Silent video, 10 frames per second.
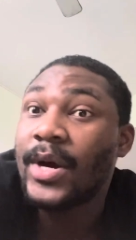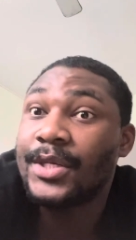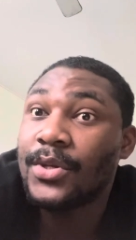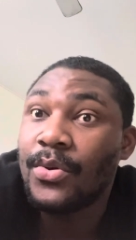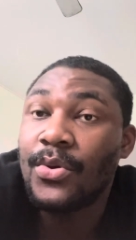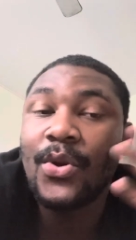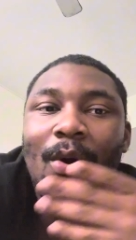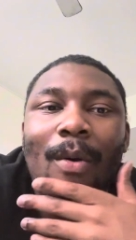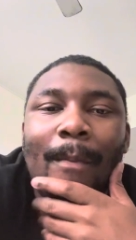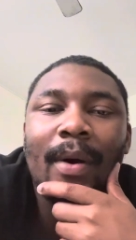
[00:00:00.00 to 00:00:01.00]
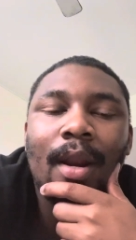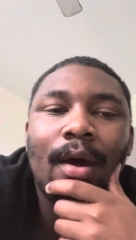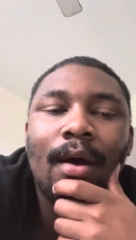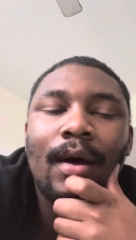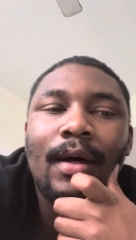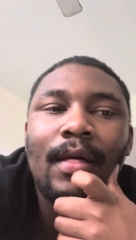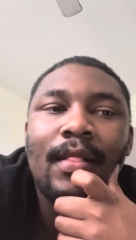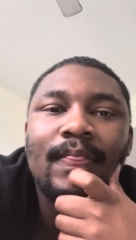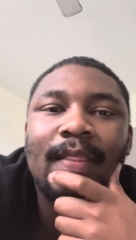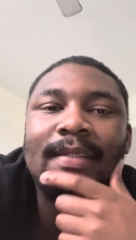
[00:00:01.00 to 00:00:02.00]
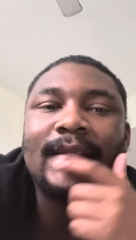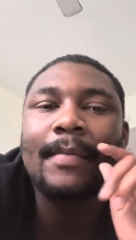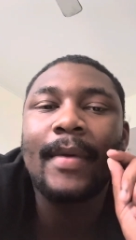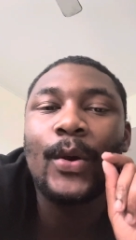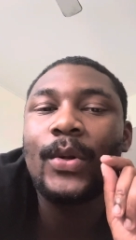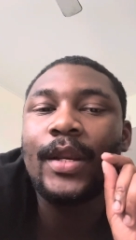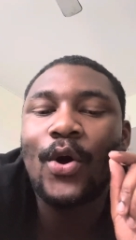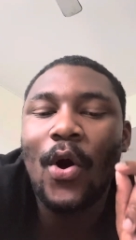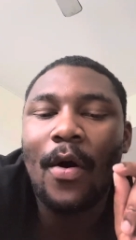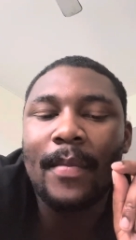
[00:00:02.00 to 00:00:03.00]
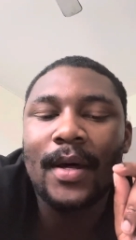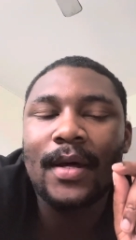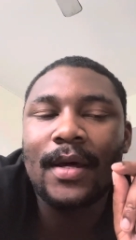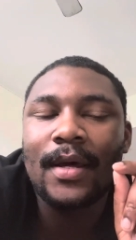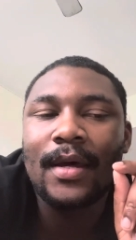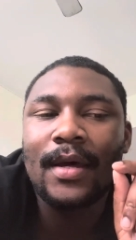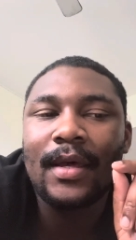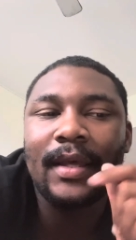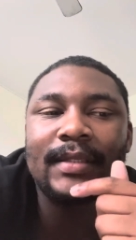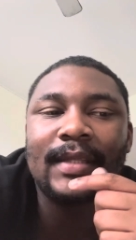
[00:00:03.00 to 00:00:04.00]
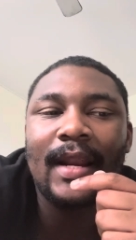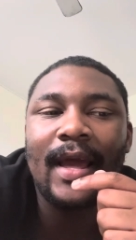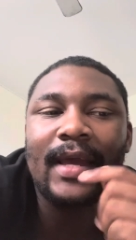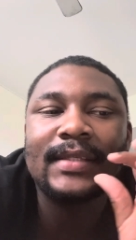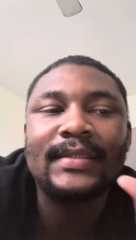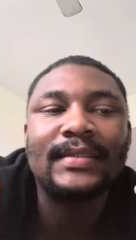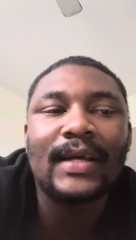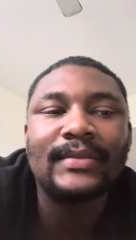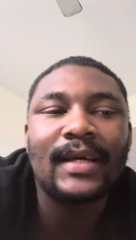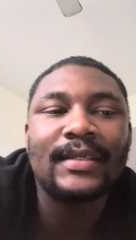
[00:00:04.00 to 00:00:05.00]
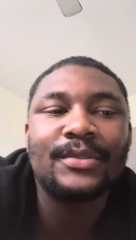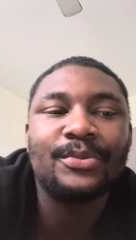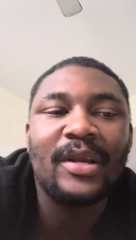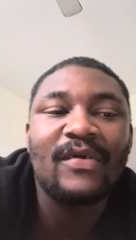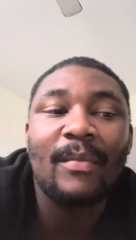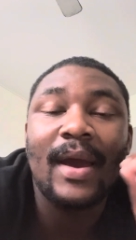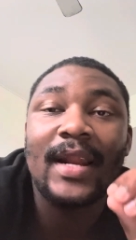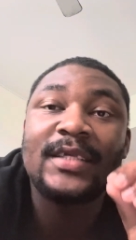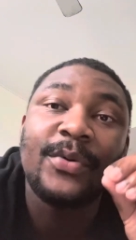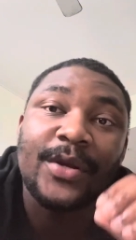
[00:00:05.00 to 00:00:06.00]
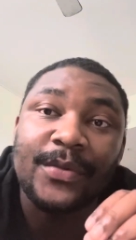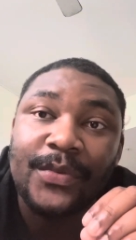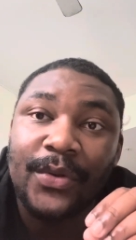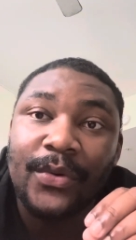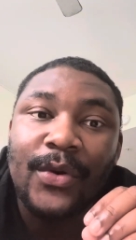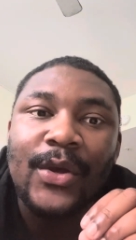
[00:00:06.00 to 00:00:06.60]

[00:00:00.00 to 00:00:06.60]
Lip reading: I don't know, but that's like my only comma, is that like it sounds like it's reading from Alex's point of view.